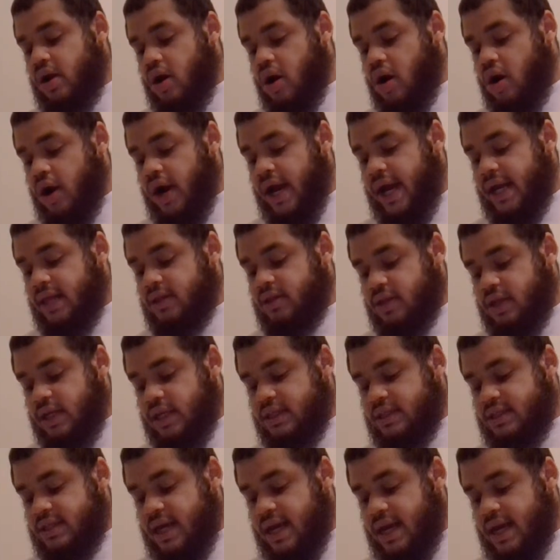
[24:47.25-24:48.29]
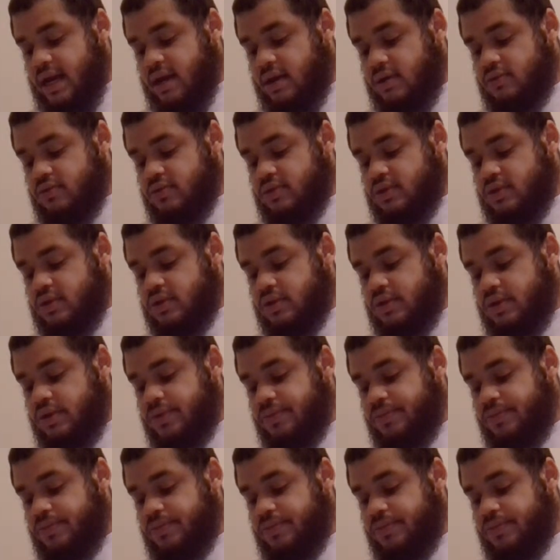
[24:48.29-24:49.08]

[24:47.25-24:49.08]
Karl-Anthony Towns,